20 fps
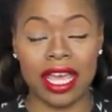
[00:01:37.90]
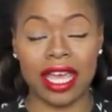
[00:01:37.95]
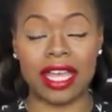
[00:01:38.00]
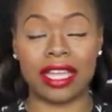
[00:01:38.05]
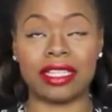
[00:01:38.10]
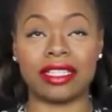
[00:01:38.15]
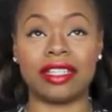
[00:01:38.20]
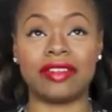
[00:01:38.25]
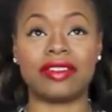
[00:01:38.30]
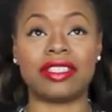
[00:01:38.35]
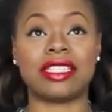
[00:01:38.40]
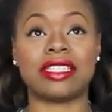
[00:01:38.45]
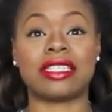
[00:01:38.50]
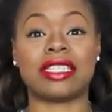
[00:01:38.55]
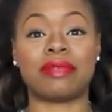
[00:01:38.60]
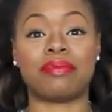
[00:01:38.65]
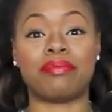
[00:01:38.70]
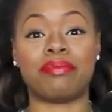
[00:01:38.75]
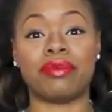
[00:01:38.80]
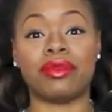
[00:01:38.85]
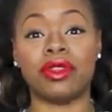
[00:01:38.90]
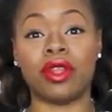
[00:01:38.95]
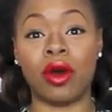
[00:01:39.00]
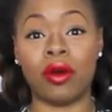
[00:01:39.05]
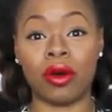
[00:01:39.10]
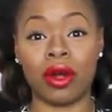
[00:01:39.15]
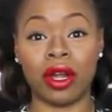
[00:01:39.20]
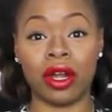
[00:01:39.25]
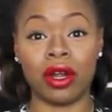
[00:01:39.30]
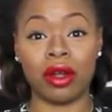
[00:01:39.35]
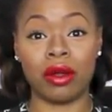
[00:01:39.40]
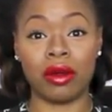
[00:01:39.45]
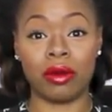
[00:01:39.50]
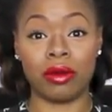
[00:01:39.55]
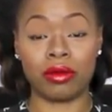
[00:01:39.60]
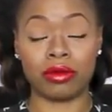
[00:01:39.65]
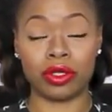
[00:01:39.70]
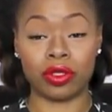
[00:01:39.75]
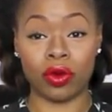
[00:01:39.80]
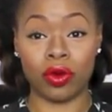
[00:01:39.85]
and lift his lower
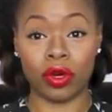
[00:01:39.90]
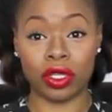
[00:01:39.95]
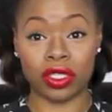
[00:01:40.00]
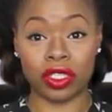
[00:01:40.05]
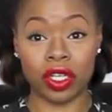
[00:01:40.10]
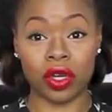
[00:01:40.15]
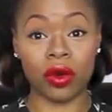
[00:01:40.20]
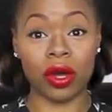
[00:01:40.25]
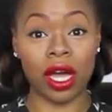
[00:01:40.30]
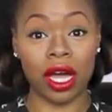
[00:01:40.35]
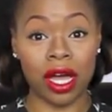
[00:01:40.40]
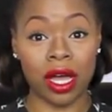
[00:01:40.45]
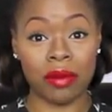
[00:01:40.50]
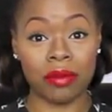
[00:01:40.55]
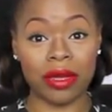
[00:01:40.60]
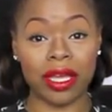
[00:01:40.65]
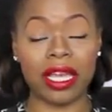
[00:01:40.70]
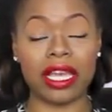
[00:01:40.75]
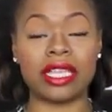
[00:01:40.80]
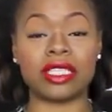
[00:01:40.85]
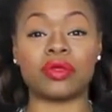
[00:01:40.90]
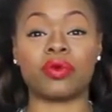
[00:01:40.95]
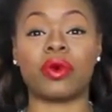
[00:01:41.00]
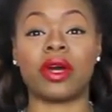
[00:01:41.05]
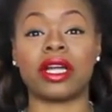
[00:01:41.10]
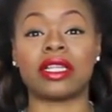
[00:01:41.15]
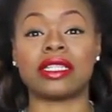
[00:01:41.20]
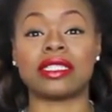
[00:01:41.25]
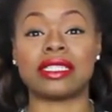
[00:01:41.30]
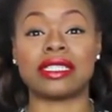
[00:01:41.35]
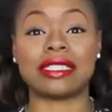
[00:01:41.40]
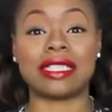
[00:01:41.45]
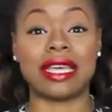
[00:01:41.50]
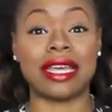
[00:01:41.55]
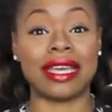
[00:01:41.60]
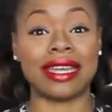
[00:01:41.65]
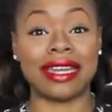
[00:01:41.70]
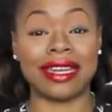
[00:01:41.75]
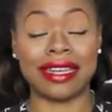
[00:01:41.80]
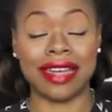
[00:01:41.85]
torso up as well as his
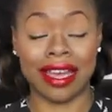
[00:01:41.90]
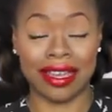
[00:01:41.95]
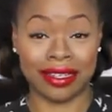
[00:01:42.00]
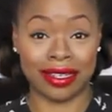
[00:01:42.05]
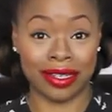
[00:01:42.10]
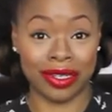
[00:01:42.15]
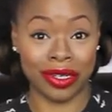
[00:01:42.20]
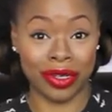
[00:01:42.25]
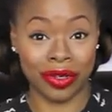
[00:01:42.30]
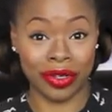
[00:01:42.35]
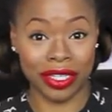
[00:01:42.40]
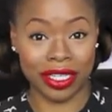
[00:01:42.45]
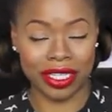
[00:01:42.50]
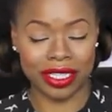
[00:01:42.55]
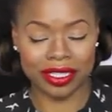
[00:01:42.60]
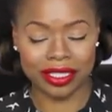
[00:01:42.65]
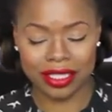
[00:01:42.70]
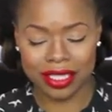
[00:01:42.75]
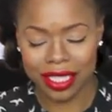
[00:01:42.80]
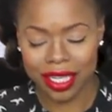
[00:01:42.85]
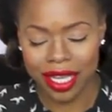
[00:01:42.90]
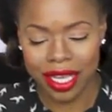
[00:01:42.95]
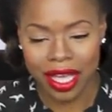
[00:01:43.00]
head at 90 degrees.